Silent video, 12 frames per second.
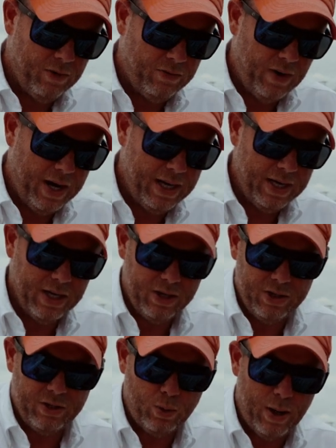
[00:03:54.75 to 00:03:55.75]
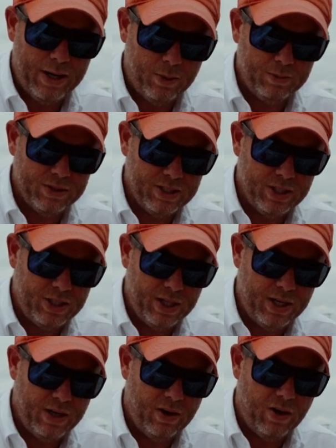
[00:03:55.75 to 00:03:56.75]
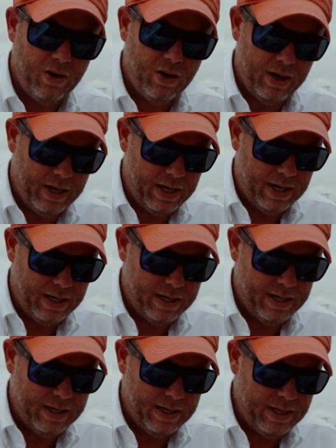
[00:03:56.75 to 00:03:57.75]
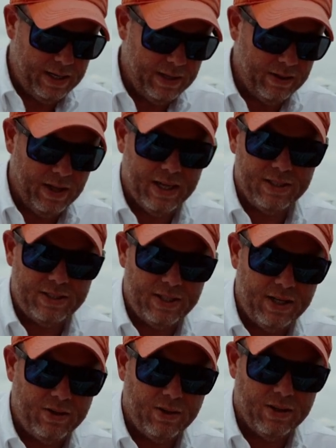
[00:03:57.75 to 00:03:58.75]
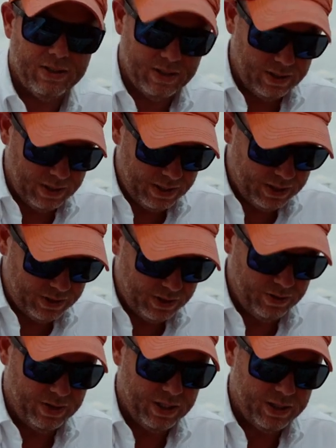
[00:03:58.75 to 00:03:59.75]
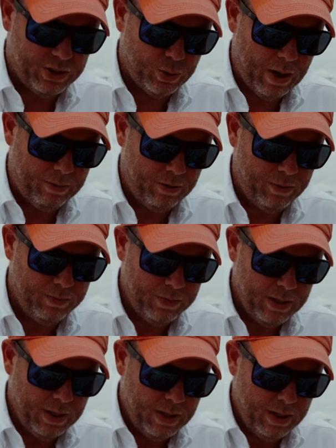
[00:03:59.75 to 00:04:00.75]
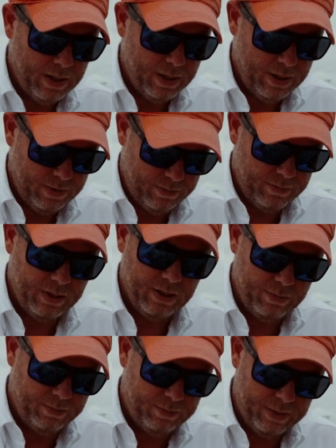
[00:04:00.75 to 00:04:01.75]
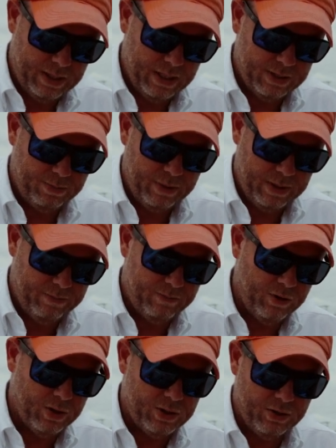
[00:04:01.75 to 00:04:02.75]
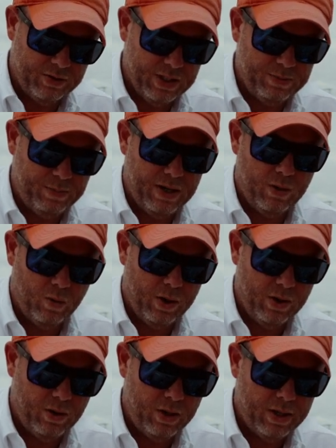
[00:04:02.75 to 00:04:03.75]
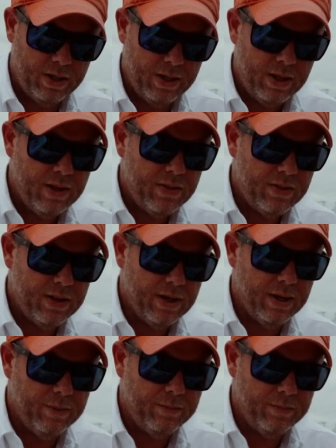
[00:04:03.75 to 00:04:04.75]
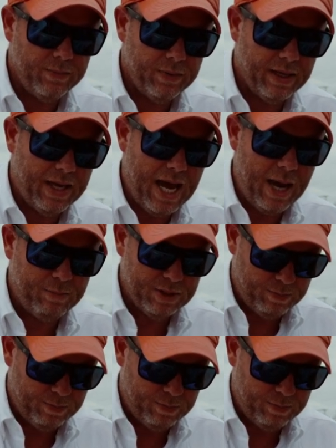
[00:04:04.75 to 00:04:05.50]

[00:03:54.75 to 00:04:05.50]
finding a good cradle position on an inline single is a little easier than a treble, because by virtue of just being one hook, the gap is